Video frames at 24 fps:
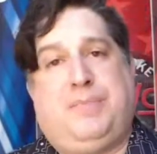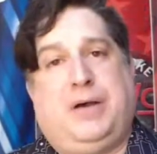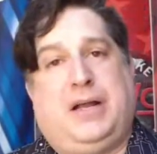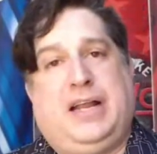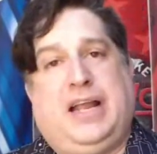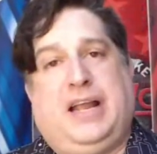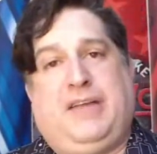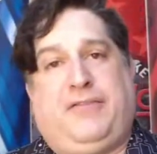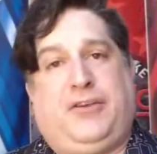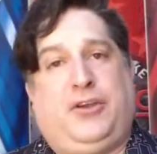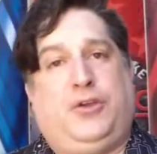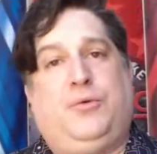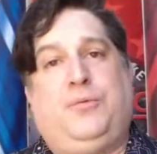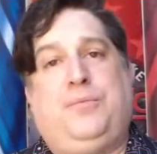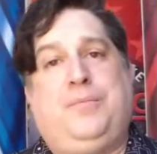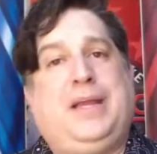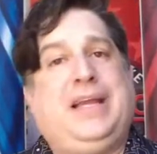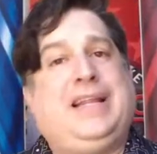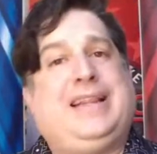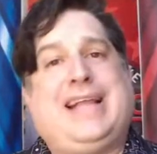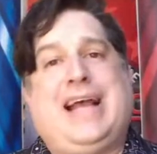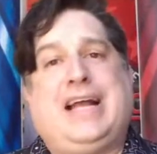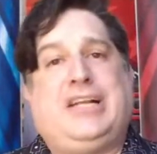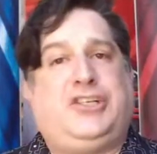if you
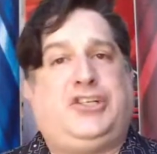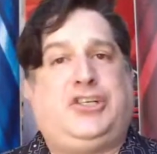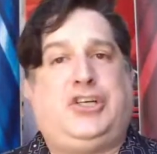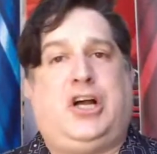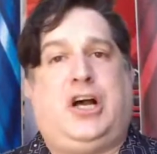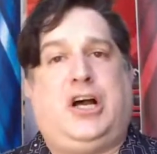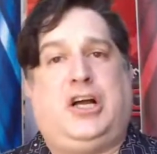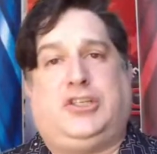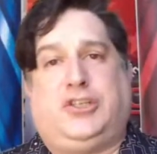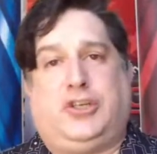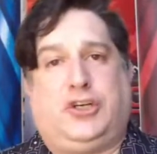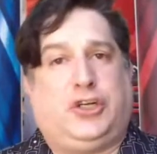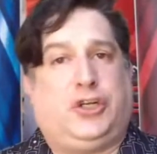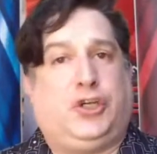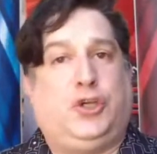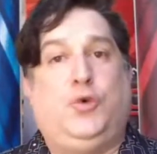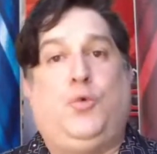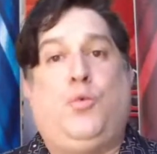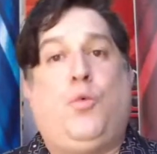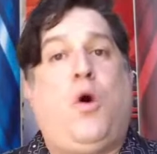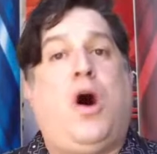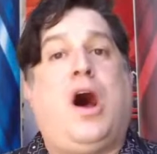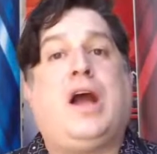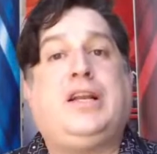meet that judge, or you
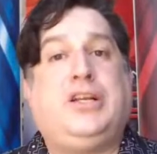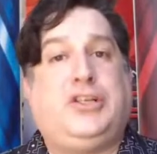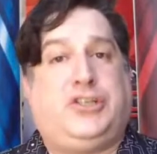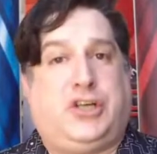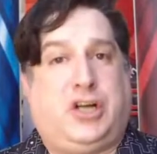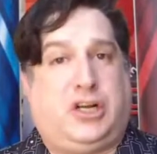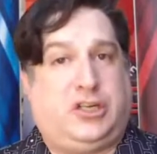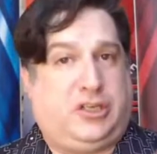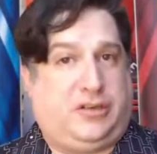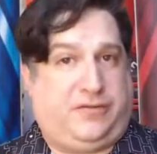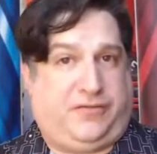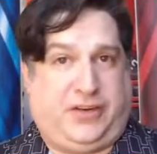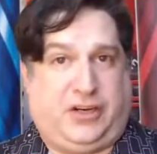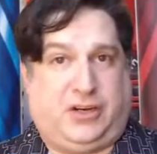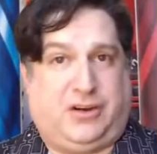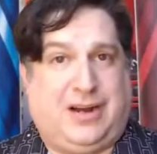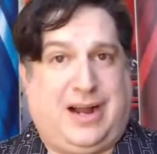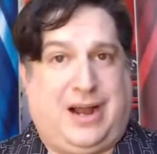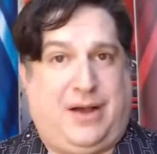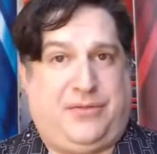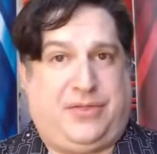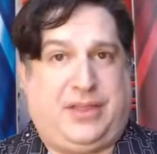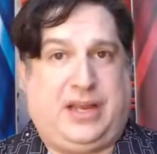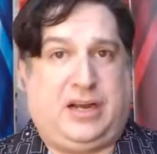want to judge, if you're
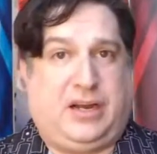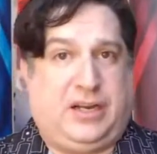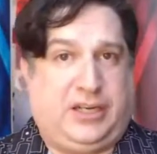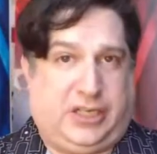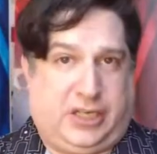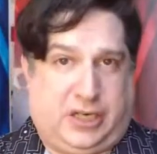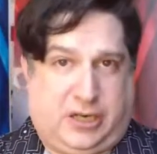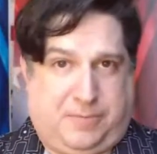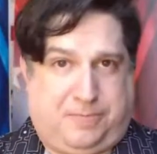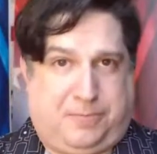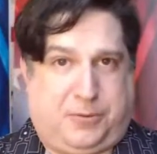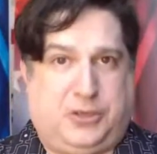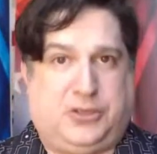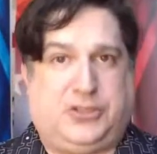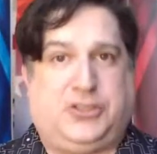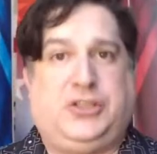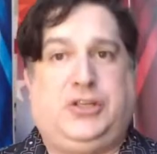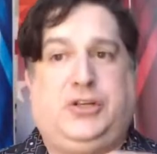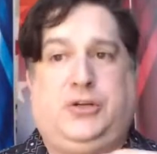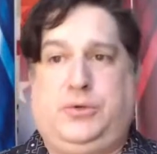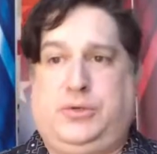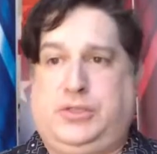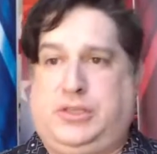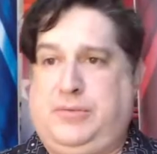out there and you're a person
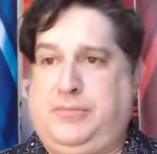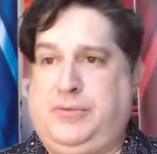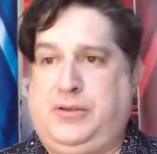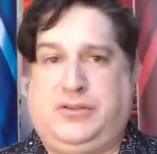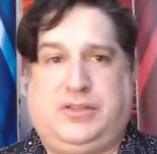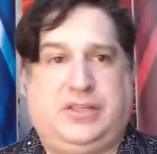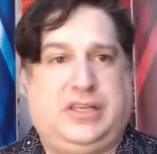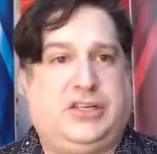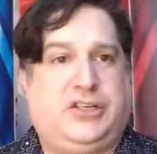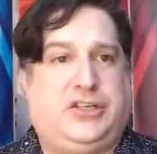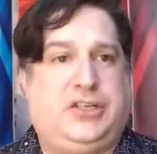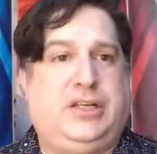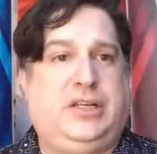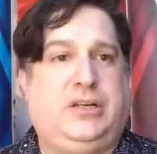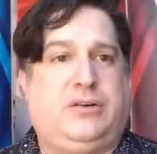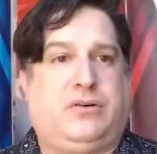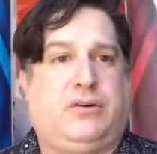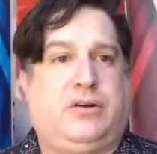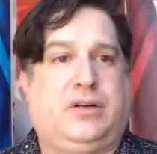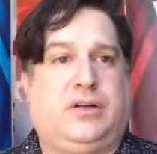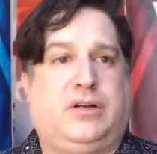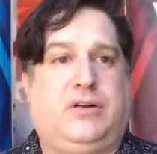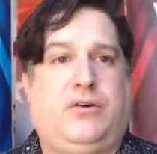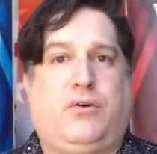who is a musician
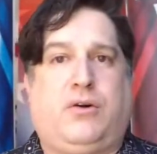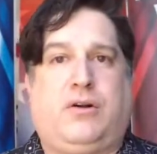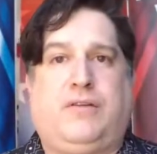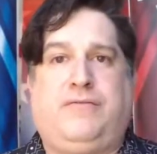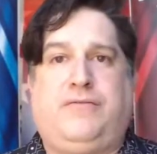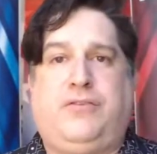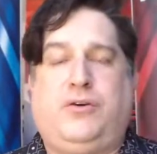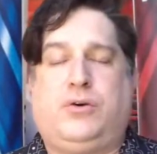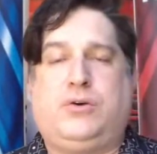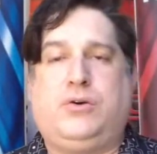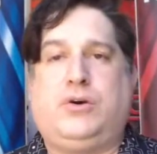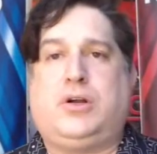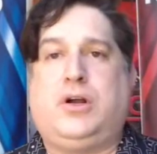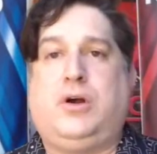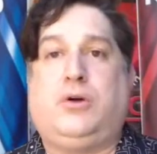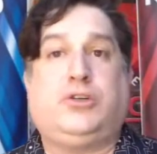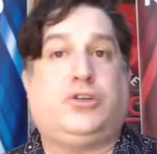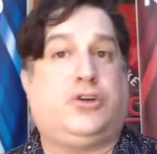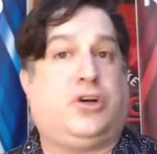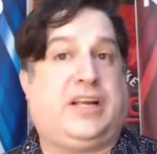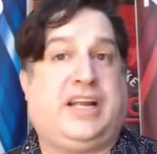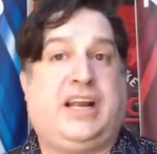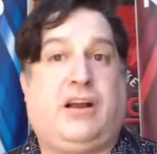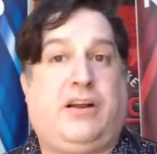or a vocal coach
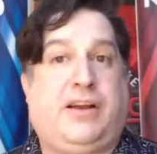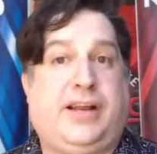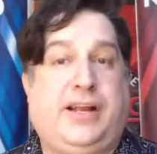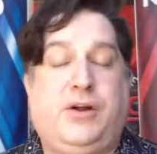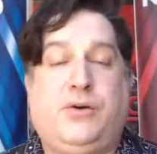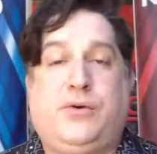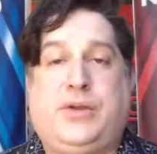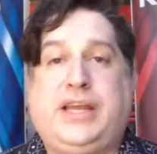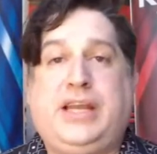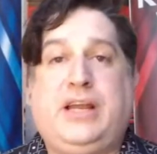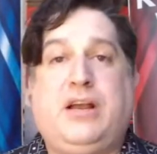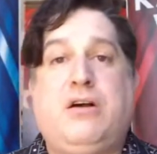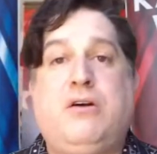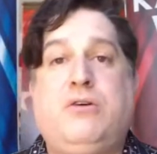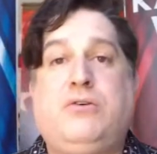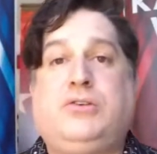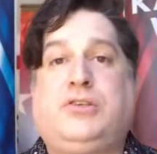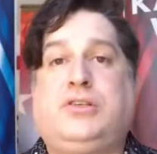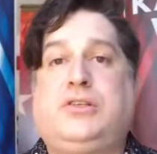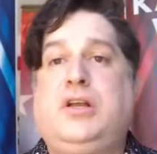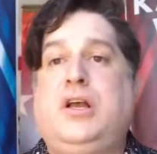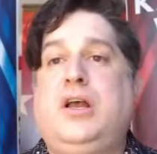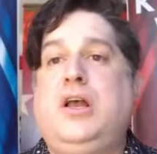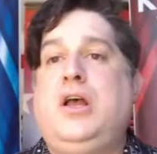or a karaoke
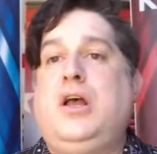host,